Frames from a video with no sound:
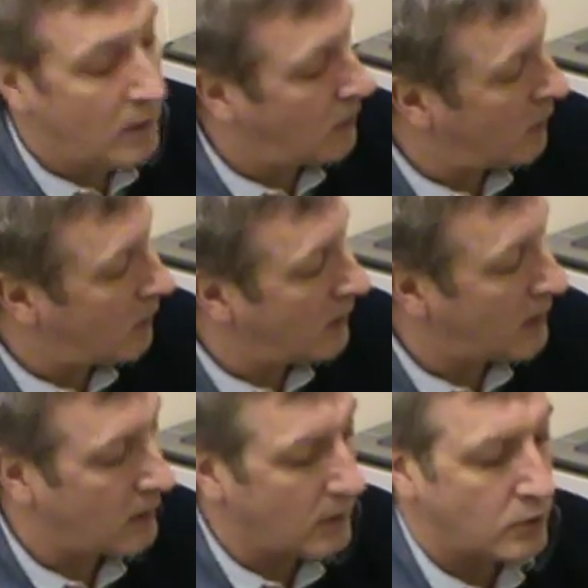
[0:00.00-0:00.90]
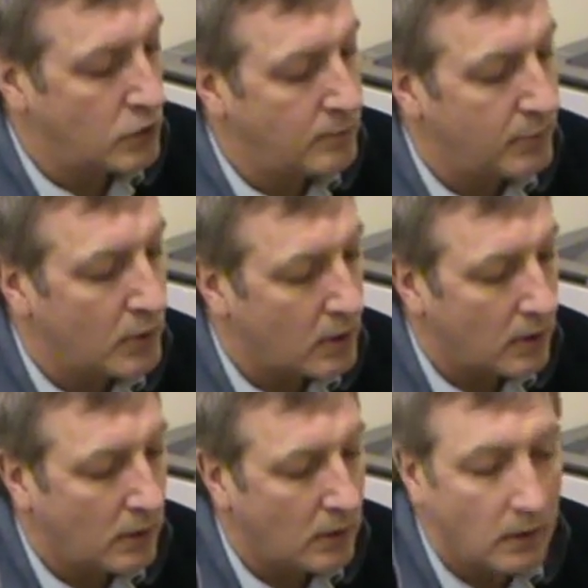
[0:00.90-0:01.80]
our 2-port
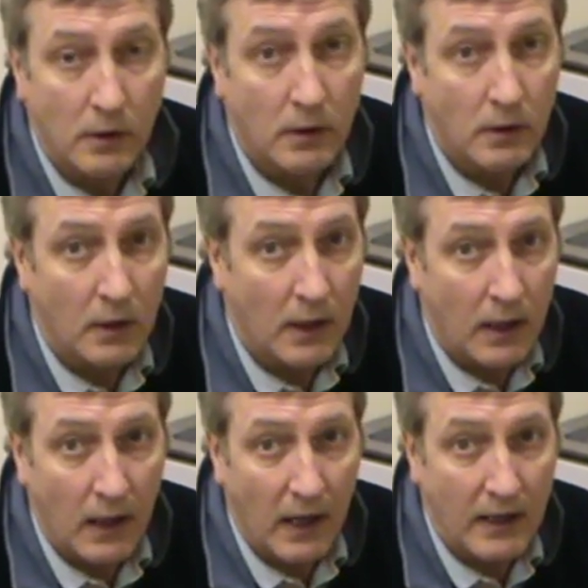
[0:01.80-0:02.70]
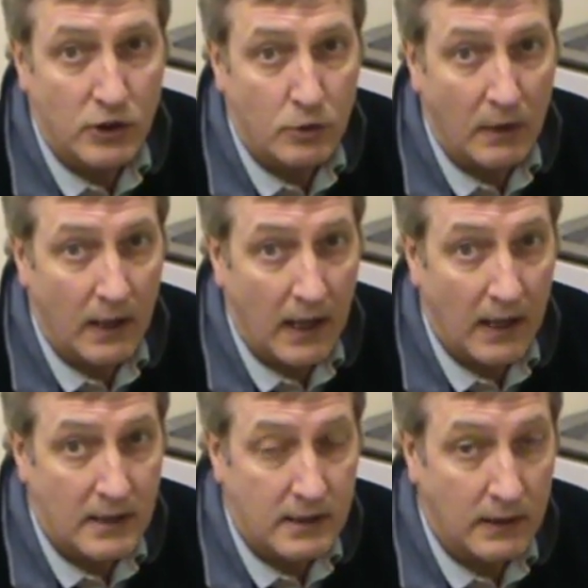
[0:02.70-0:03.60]
actuator
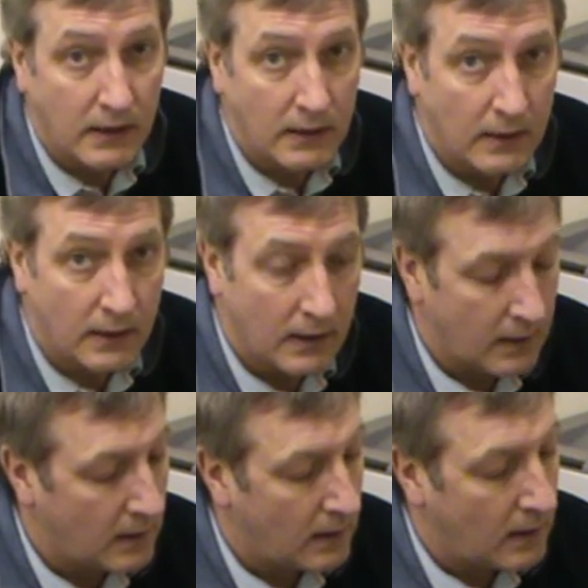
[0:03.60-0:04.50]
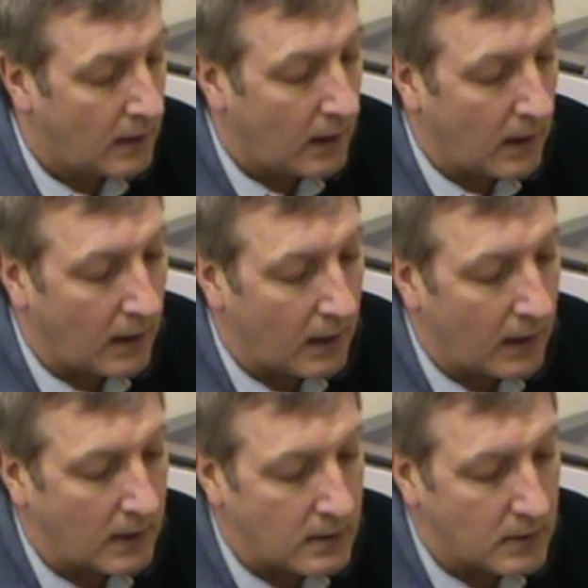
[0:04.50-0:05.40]
head
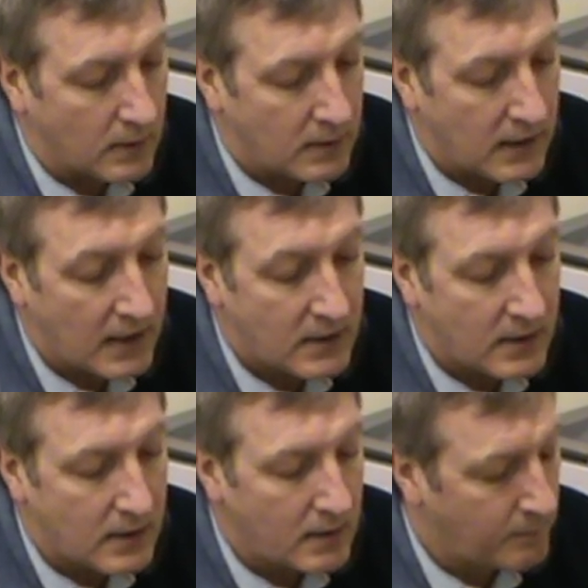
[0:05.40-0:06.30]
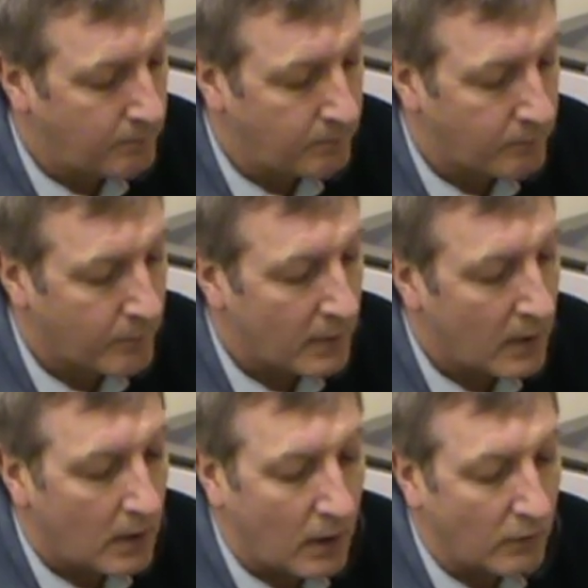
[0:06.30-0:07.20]
and testing
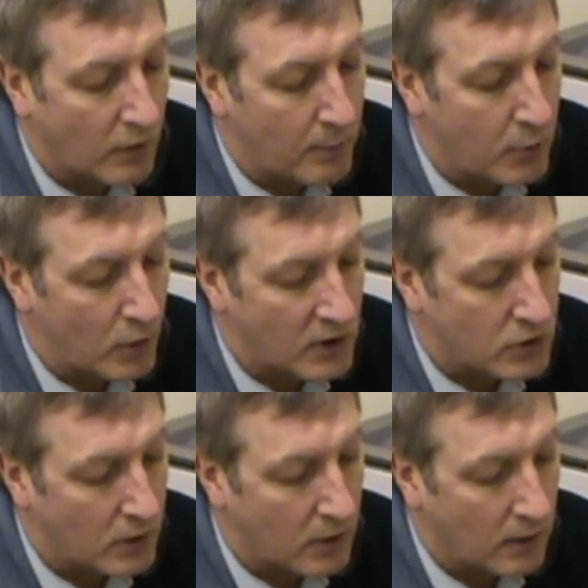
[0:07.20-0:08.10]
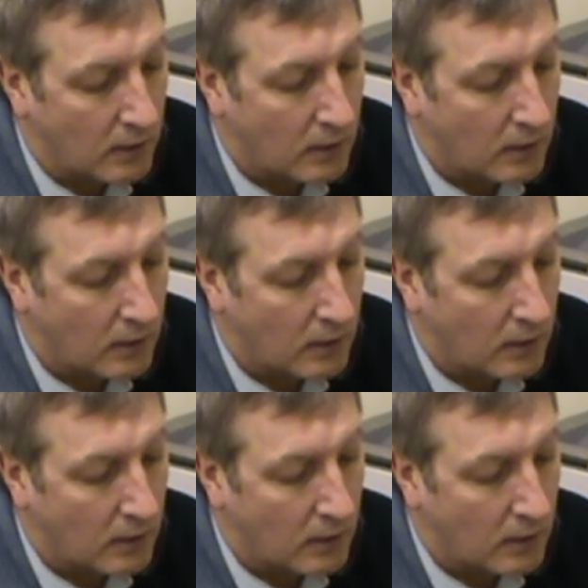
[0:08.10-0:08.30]
of the components on it.